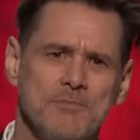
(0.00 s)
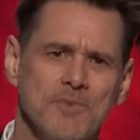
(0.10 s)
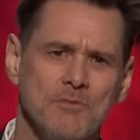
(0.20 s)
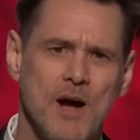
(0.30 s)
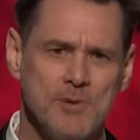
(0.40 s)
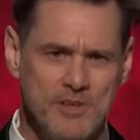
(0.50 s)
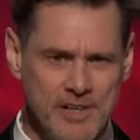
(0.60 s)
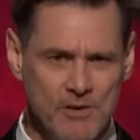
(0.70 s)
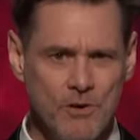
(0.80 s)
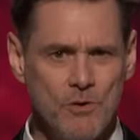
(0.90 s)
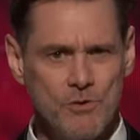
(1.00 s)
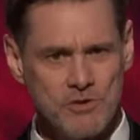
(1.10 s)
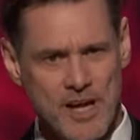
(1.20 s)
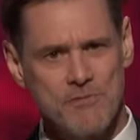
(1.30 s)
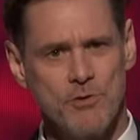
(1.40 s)
Robert De Niro, whose
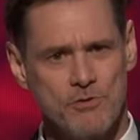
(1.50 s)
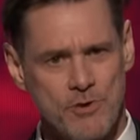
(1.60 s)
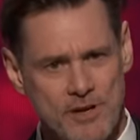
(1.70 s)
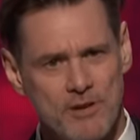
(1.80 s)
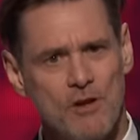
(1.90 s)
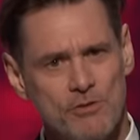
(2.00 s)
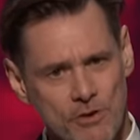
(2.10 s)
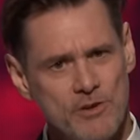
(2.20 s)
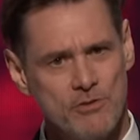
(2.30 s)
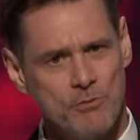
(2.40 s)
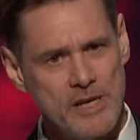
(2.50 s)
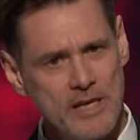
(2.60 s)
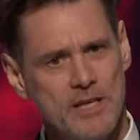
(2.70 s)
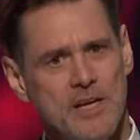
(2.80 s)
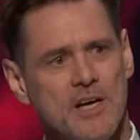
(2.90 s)
life was threatened also this week,